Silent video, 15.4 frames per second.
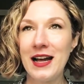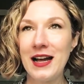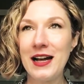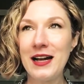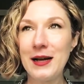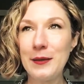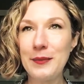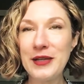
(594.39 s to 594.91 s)

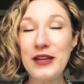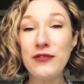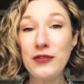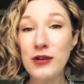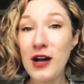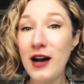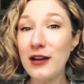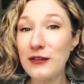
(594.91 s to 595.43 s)
Uh, but if
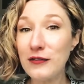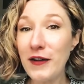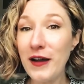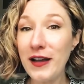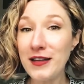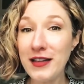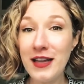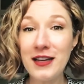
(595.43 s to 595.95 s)
you can't
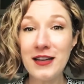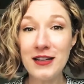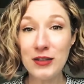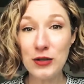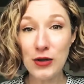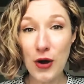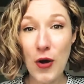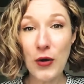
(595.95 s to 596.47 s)
find any in
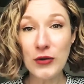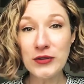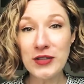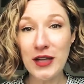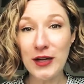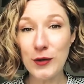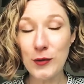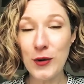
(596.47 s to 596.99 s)
your own
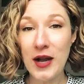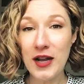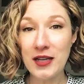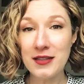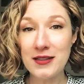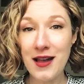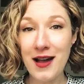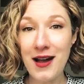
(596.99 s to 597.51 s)

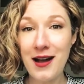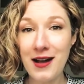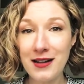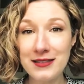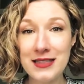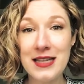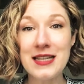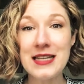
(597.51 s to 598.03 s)
network, there
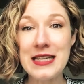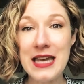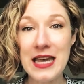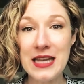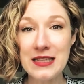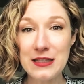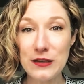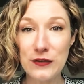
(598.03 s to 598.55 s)
are
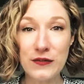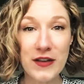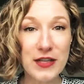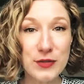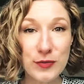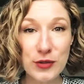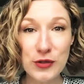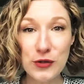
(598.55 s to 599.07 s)
dedicated
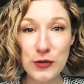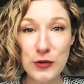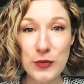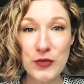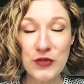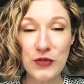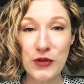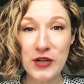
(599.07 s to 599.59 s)
Facebook
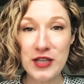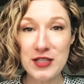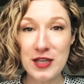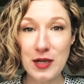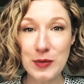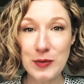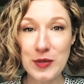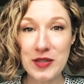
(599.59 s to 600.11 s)
groups, for
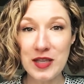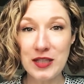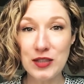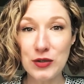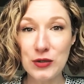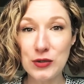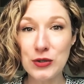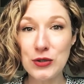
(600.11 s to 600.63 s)
example,
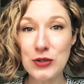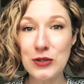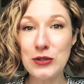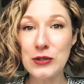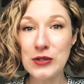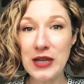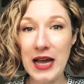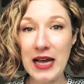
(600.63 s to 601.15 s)
that you could
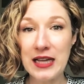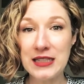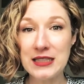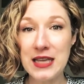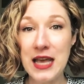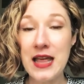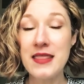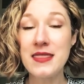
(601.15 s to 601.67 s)
look
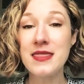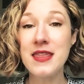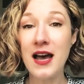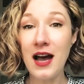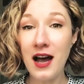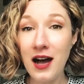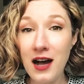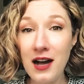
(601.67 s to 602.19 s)
at.
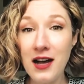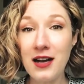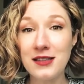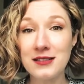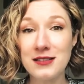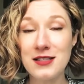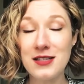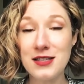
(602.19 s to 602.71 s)
There are
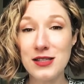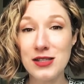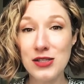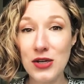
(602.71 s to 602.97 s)
artist